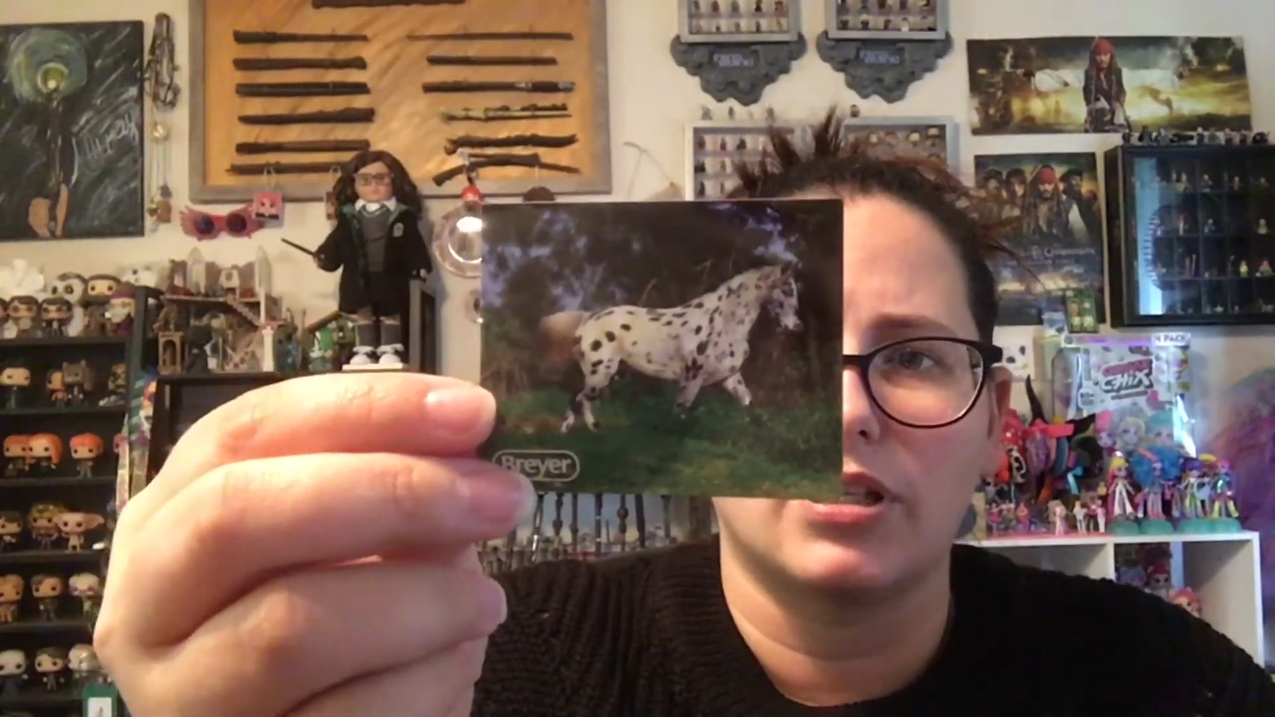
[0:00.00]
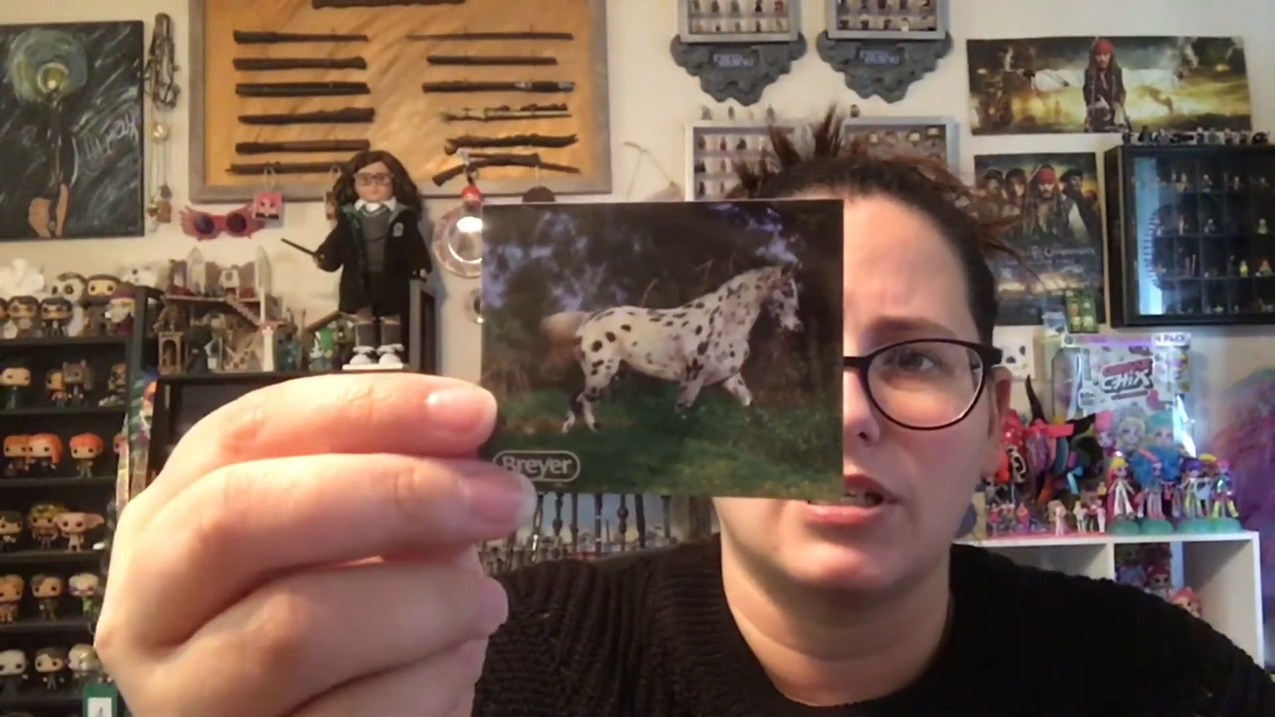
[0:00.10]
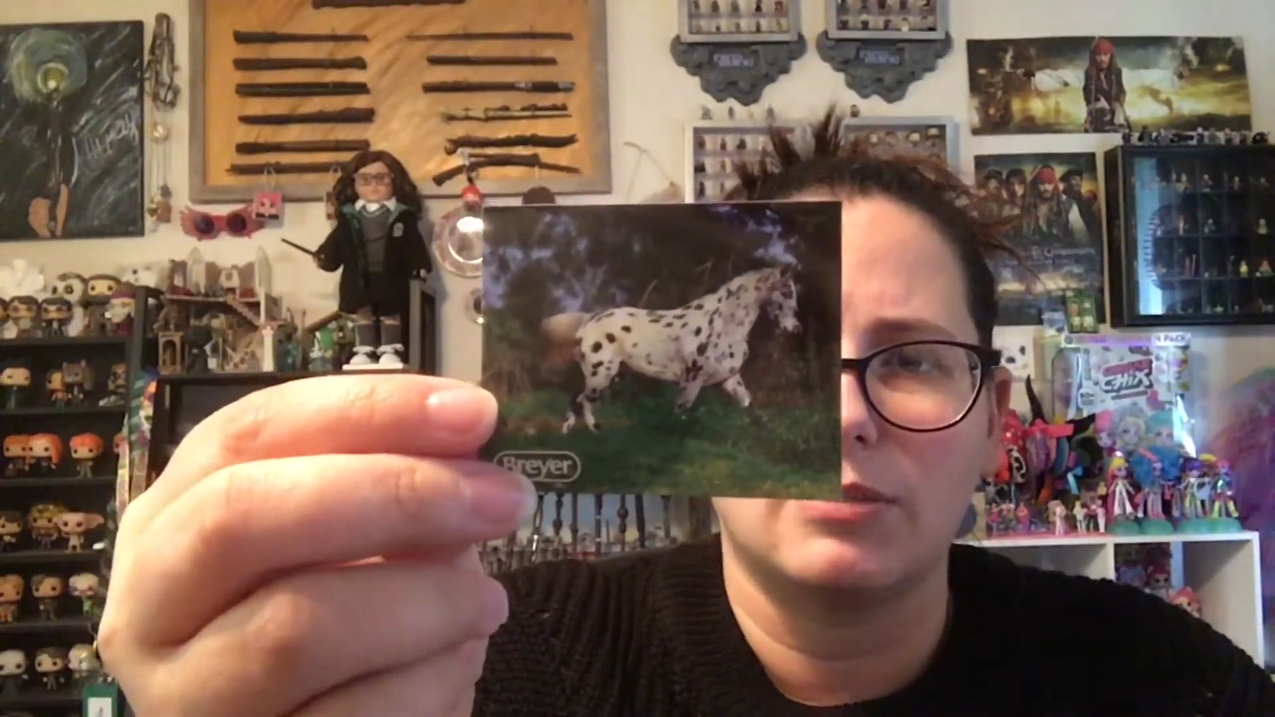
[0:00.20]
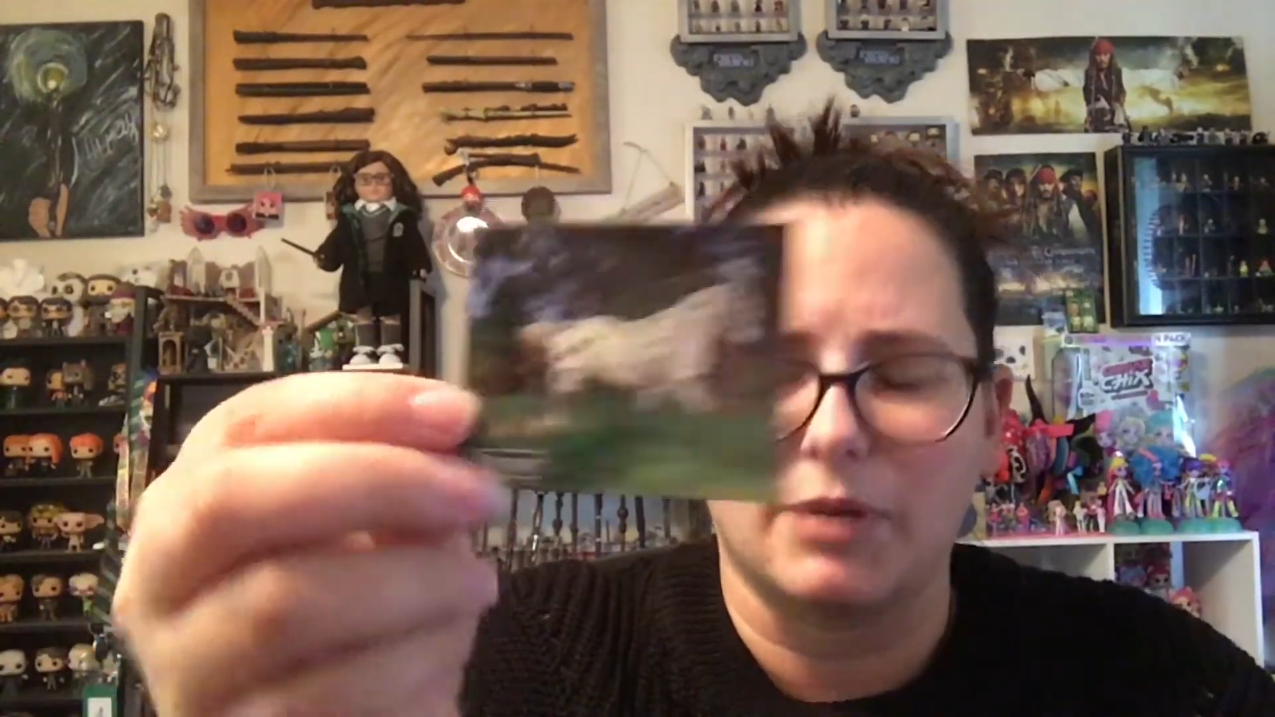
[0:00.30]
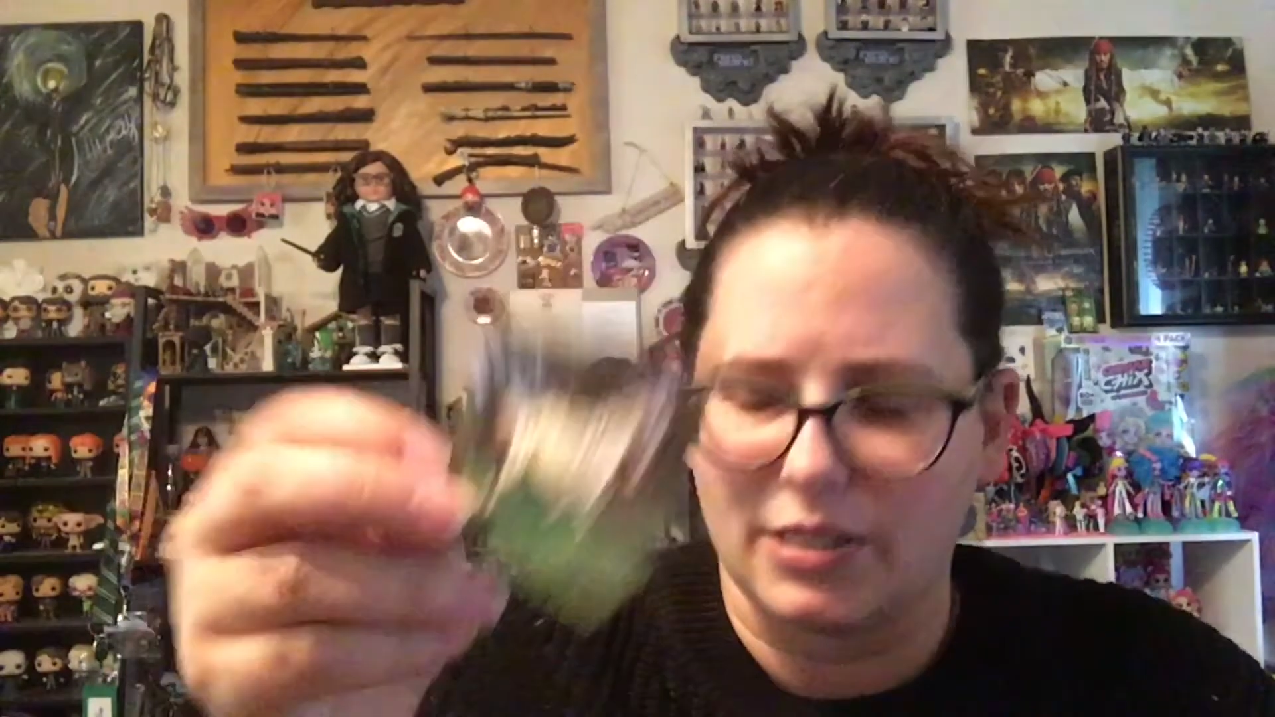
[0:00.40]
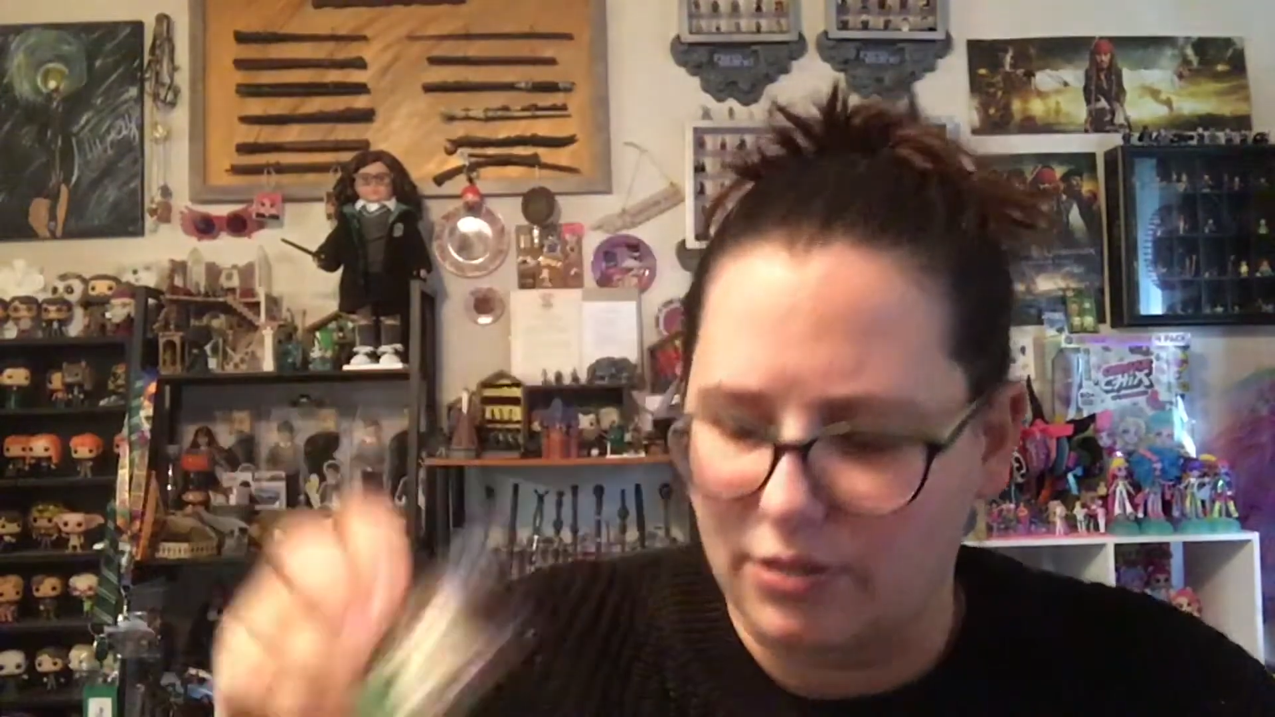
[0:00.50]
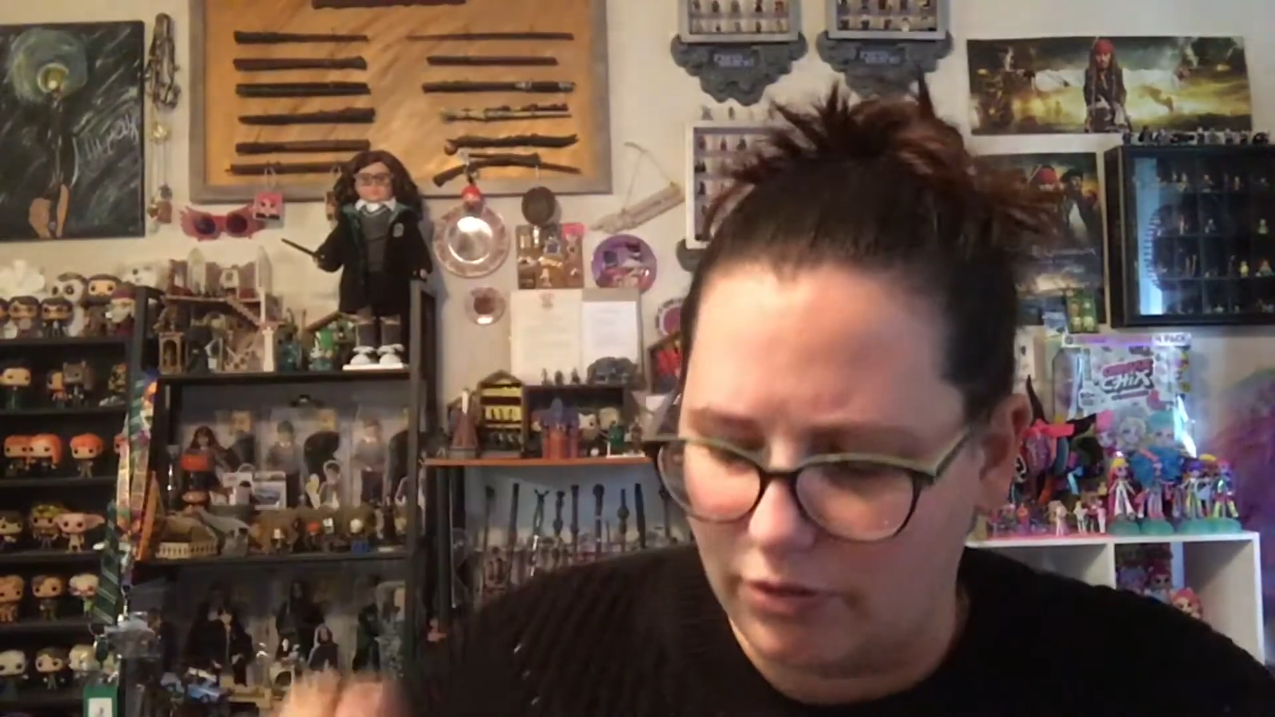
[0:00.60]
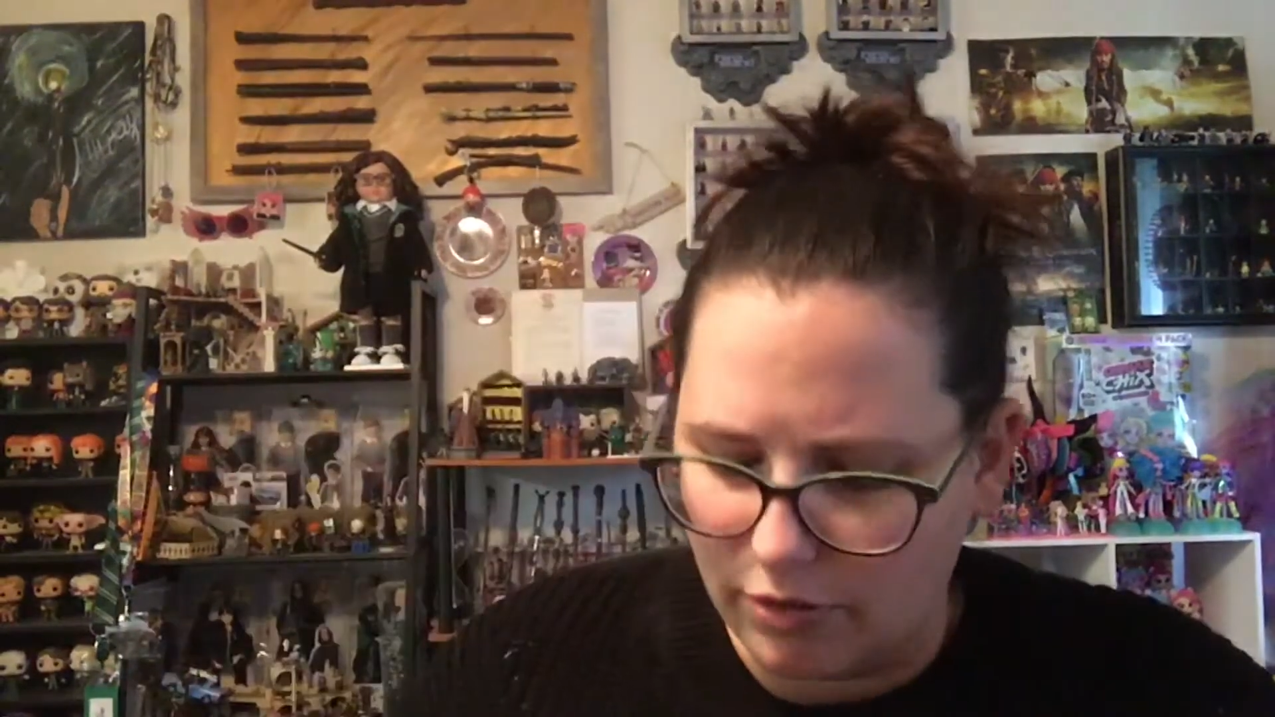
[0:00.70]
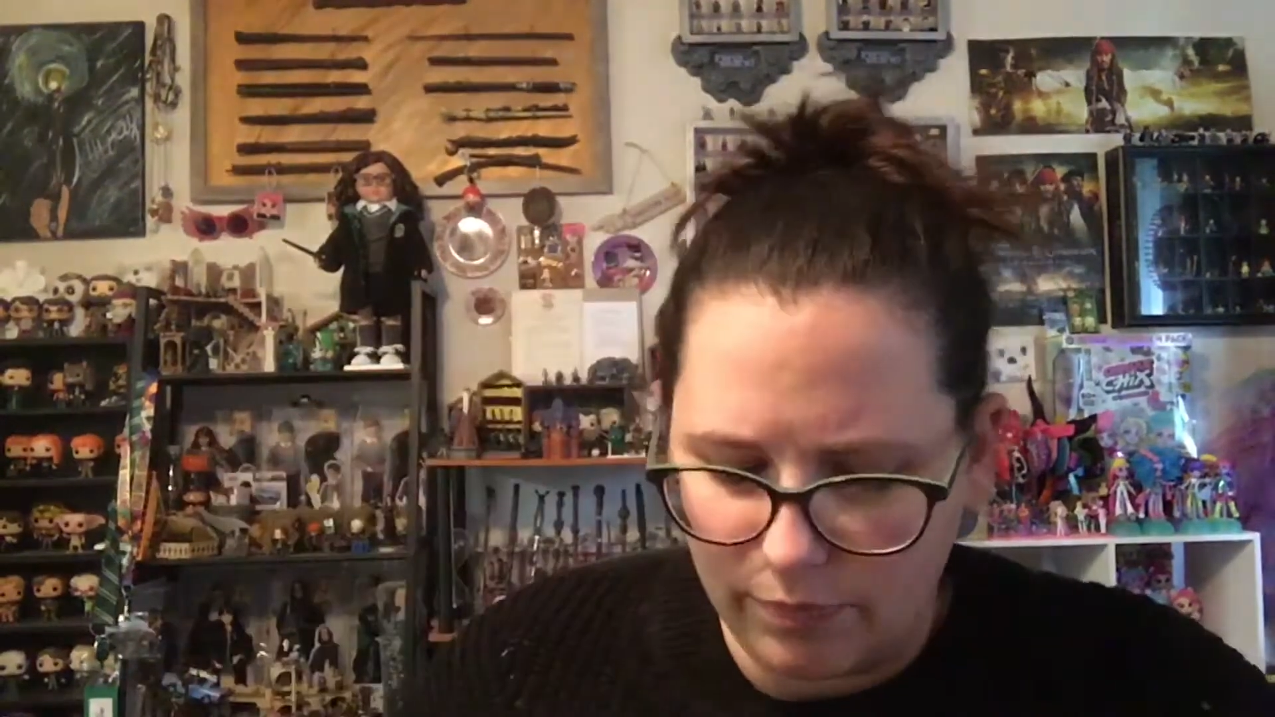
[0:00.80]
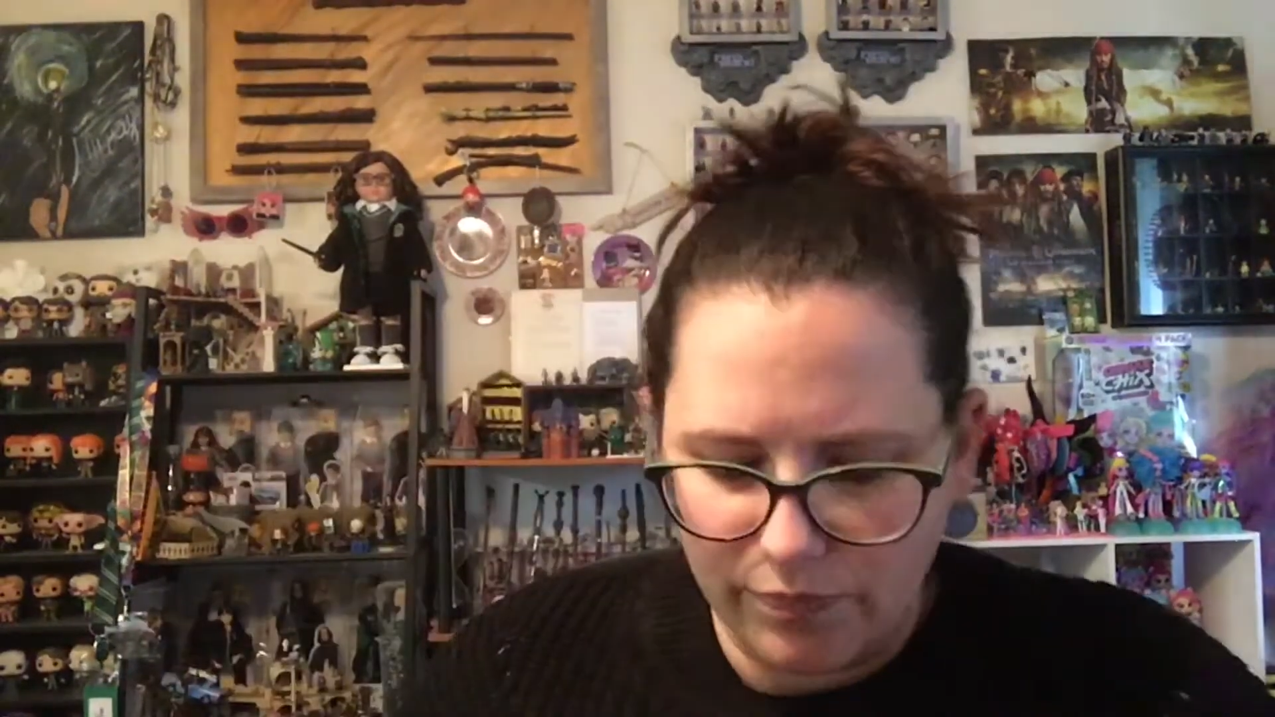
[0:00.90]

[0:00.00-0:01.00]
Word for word: it's based on.